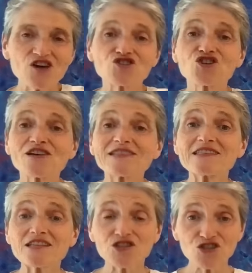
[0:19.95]
a
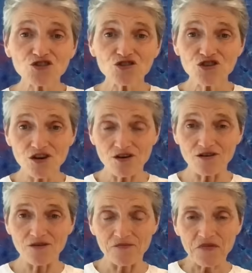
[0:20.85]
transitional
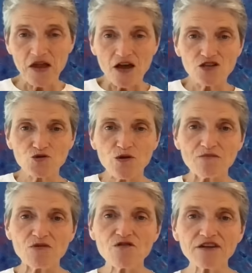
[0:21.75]
year as
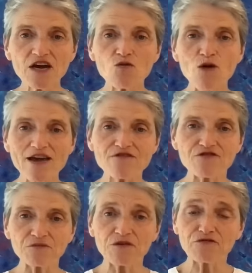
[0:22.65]
we're moving away from